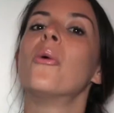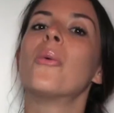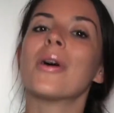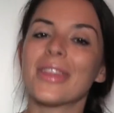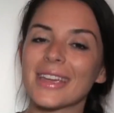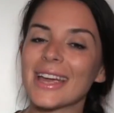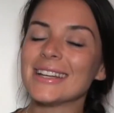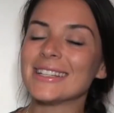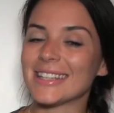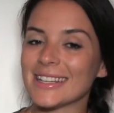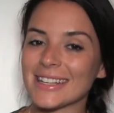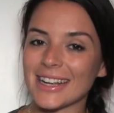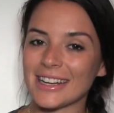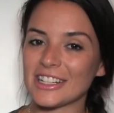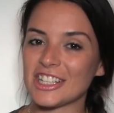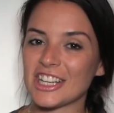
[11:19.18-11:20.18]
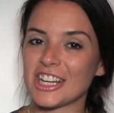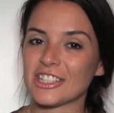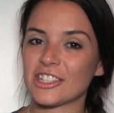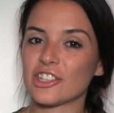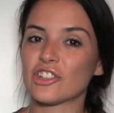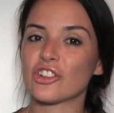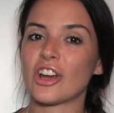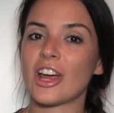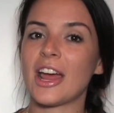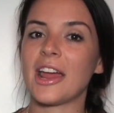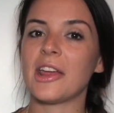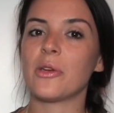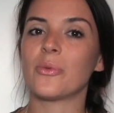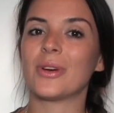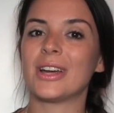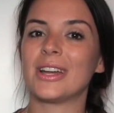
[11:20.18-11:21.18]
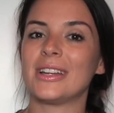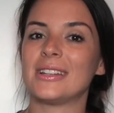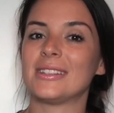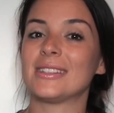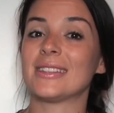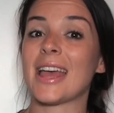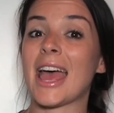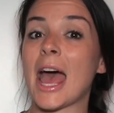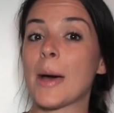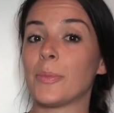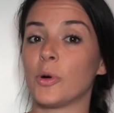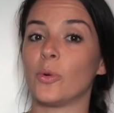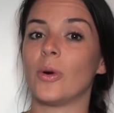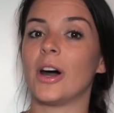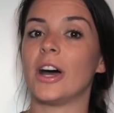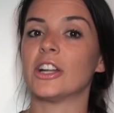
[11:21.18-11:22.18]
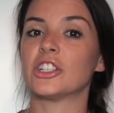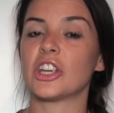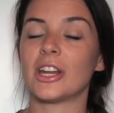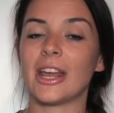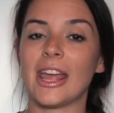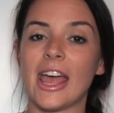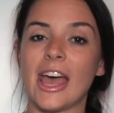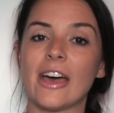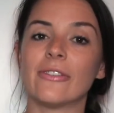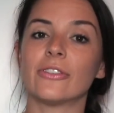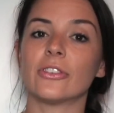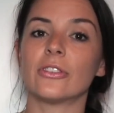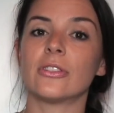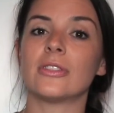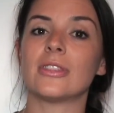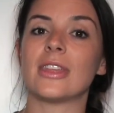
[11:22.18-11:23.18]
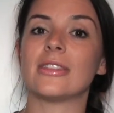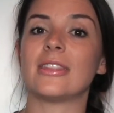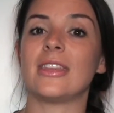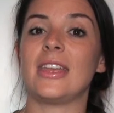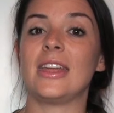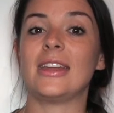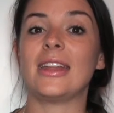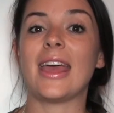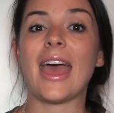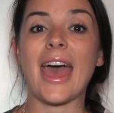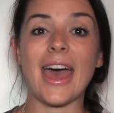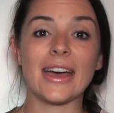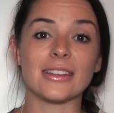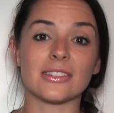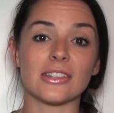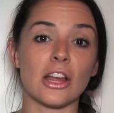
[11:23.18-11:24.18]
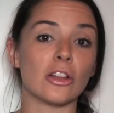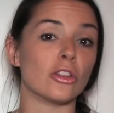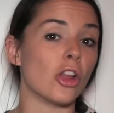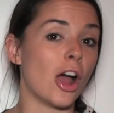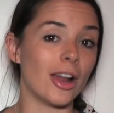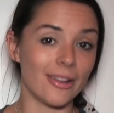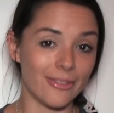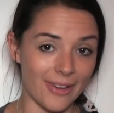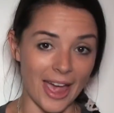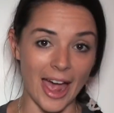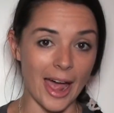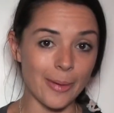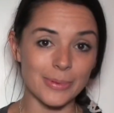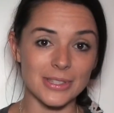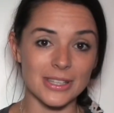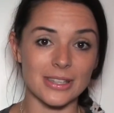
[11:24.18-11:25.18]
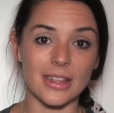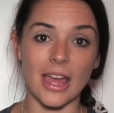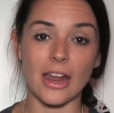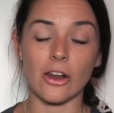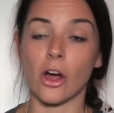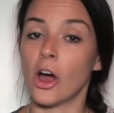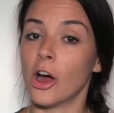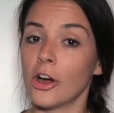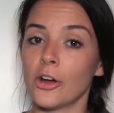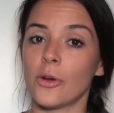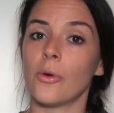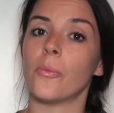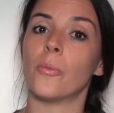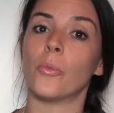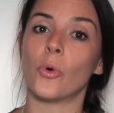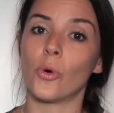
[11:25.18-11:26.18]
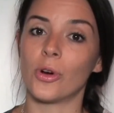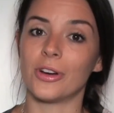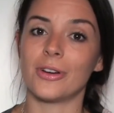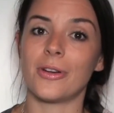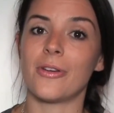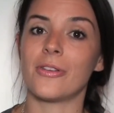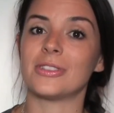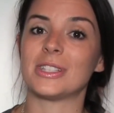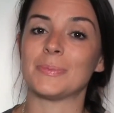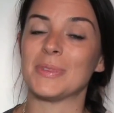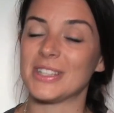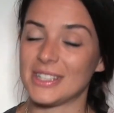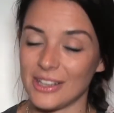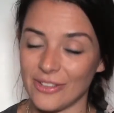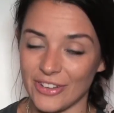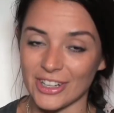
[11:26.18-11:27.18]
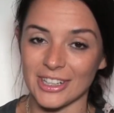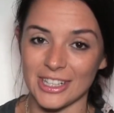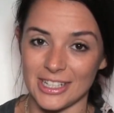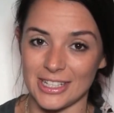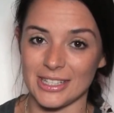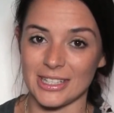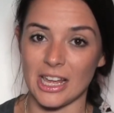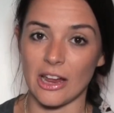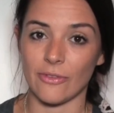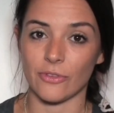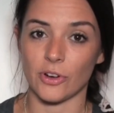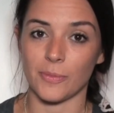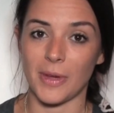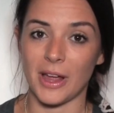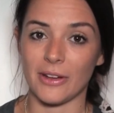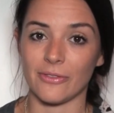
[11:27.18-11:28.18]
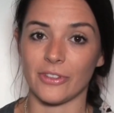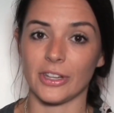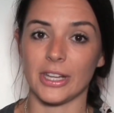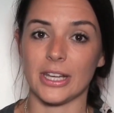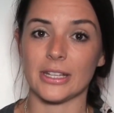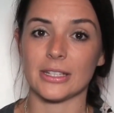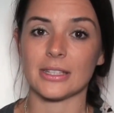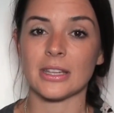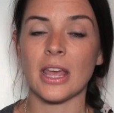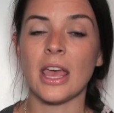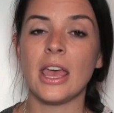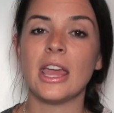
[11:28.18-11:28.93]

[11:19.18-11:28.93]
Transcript: One thing I didn't get a chance to try was Apple Watch, and I have heard that it has a lot of apps that are more specifically designed for mindfulness.